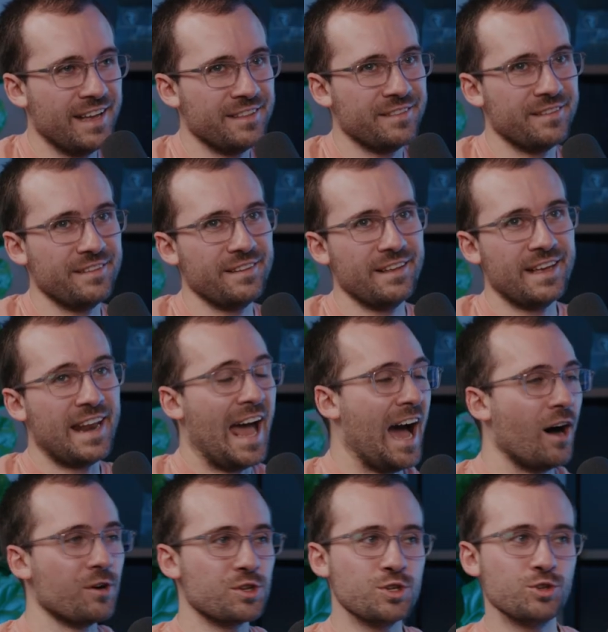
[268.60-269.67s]
And and
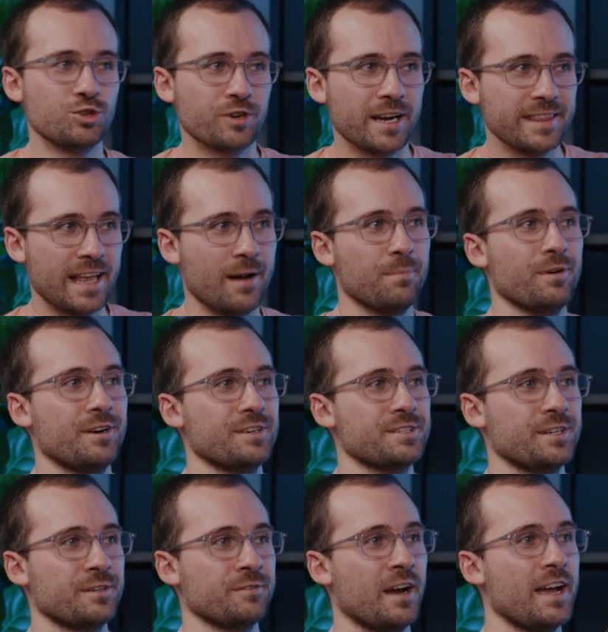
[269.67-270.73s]
how do you train that
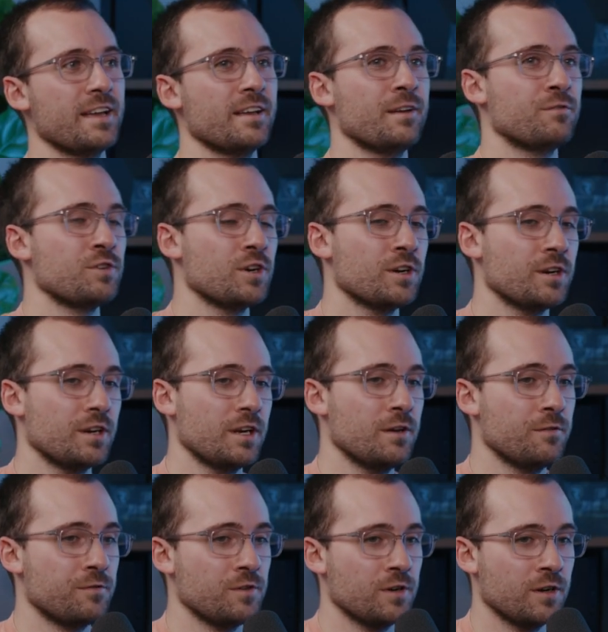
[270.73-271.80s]
person, right? If
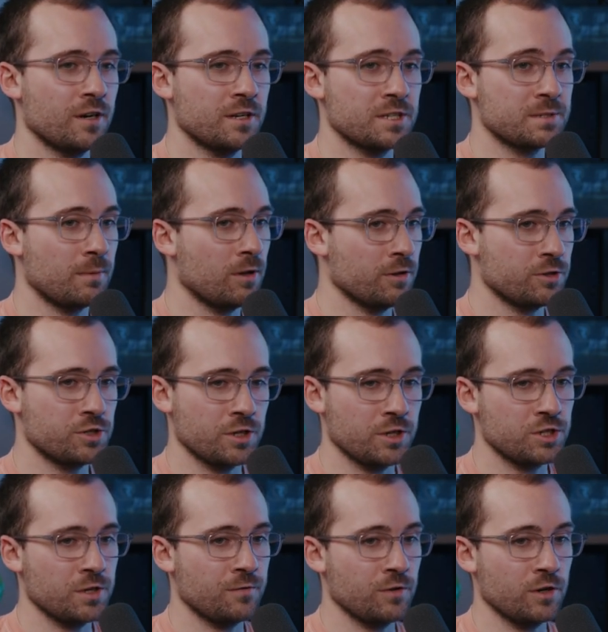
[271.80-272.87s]
you're a smaller
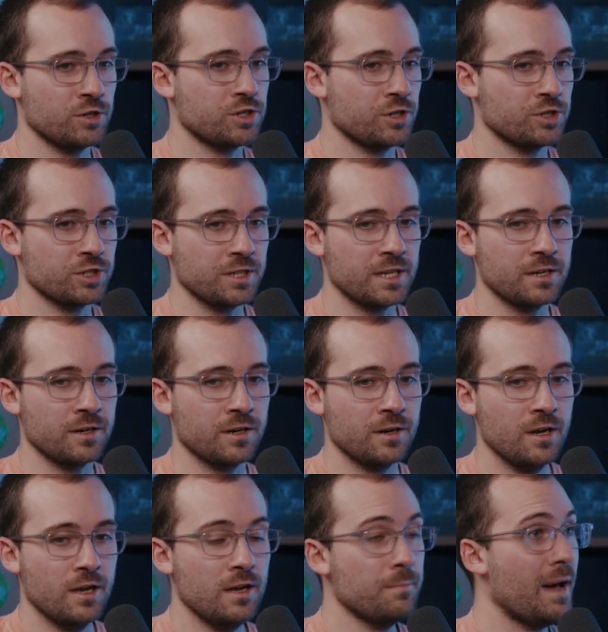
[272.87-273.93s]
church, if you're a church leader,
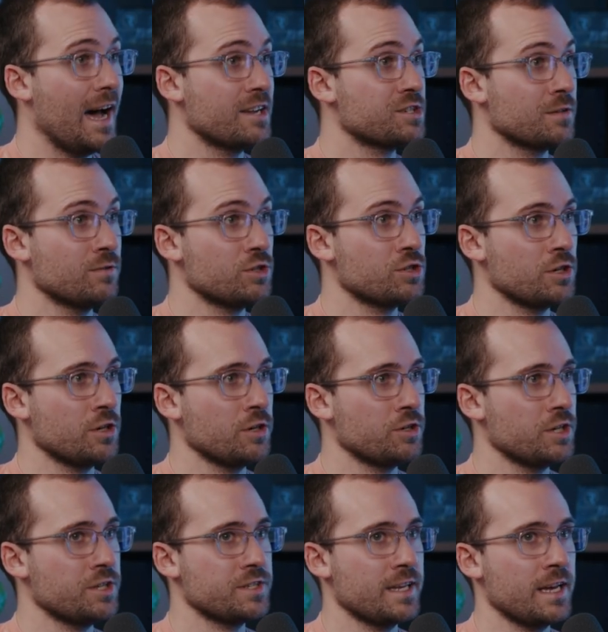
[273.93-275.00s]
pastor of a
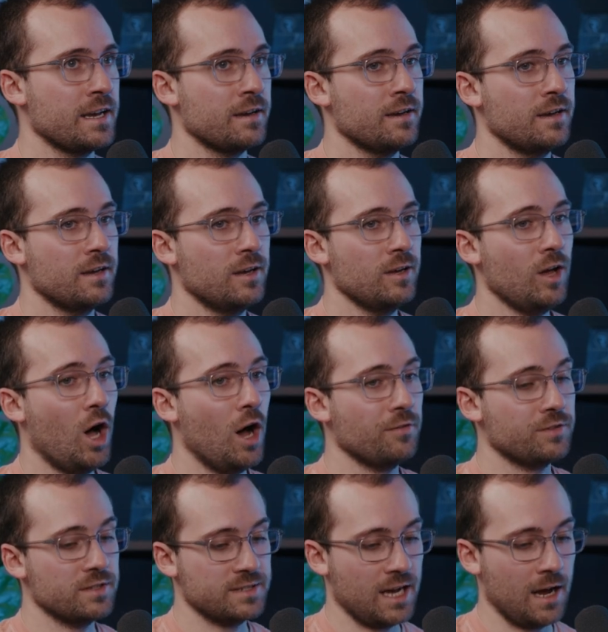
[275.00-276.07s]
church, it's like,
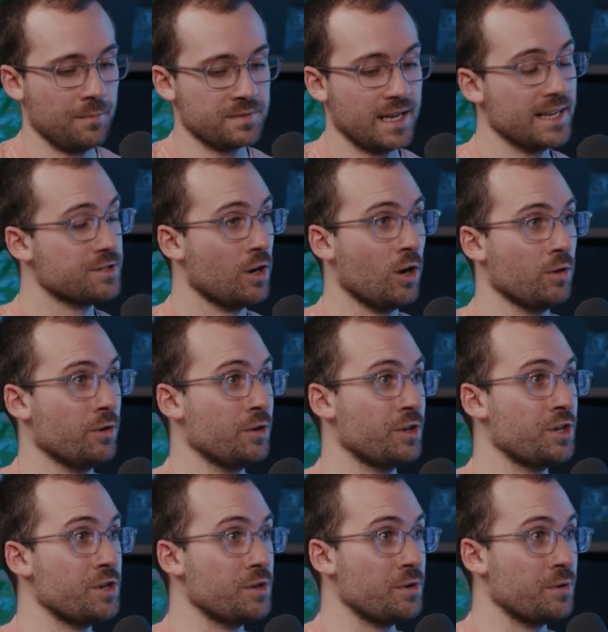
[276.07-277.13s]
oftentimes that's all on
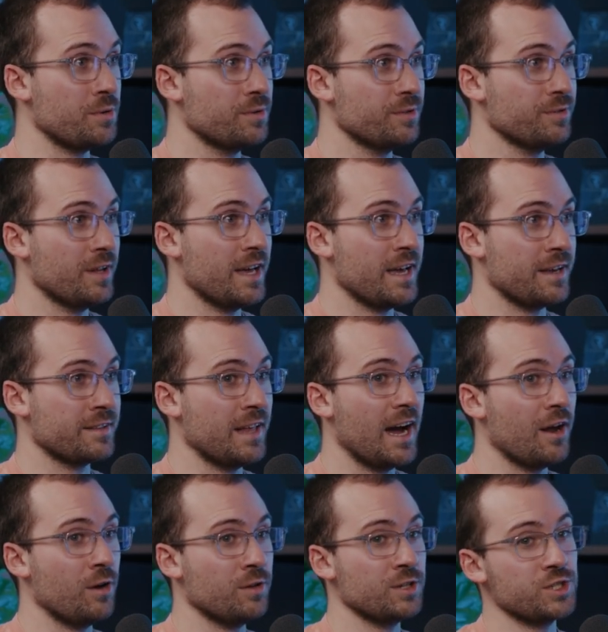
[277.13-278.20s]
you. Like,
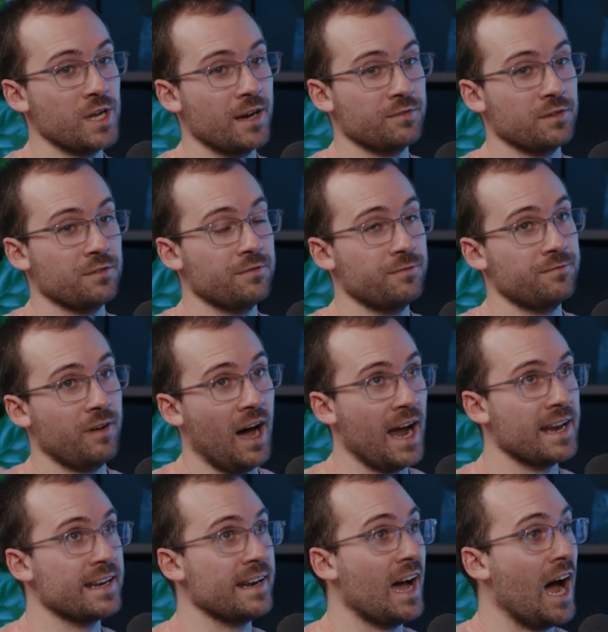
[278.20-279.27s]
not only do you have to
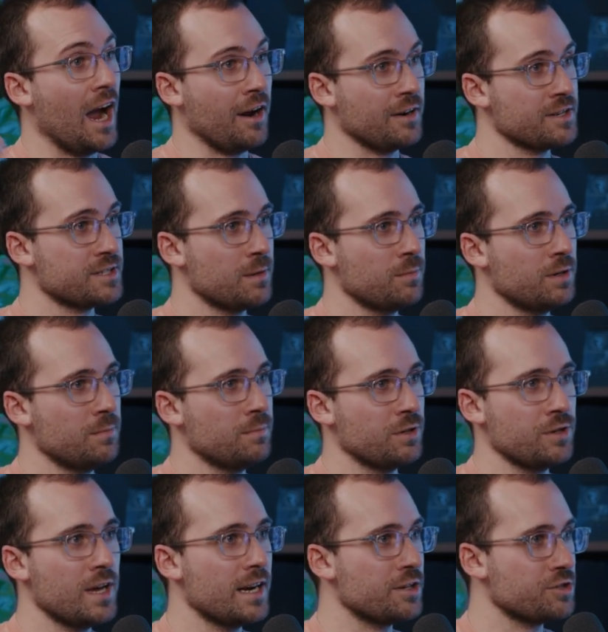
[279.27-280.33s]
find and hire someone,
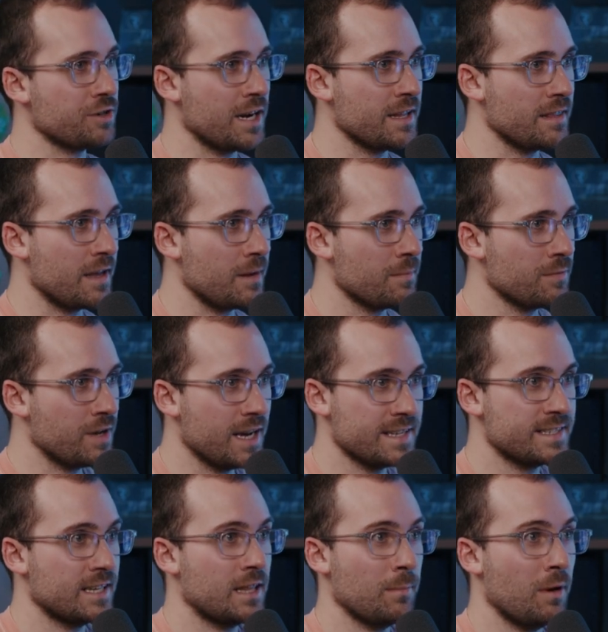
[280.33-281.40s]
but you got to train them. You got
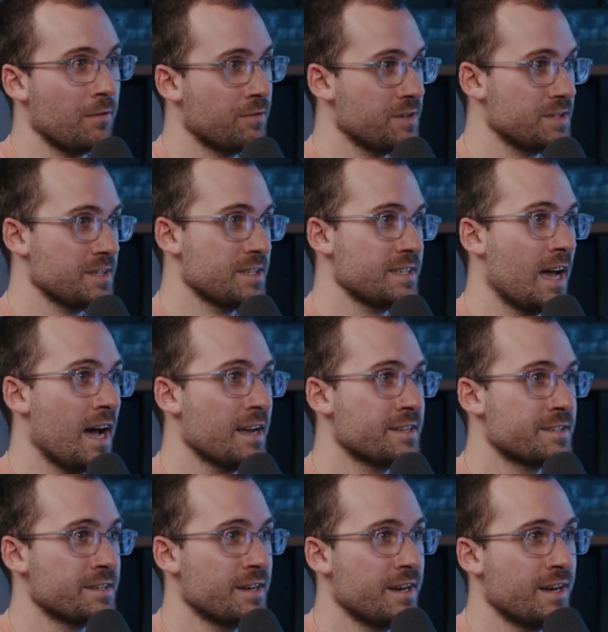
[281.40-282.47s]
to set them up for
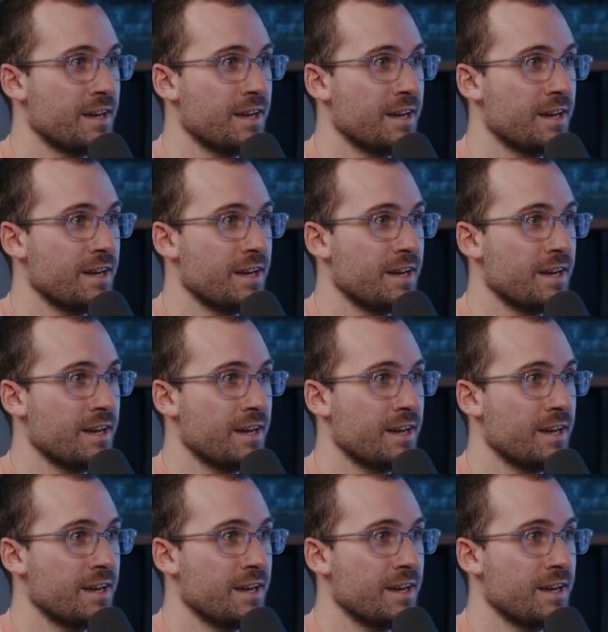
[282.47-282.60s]
success.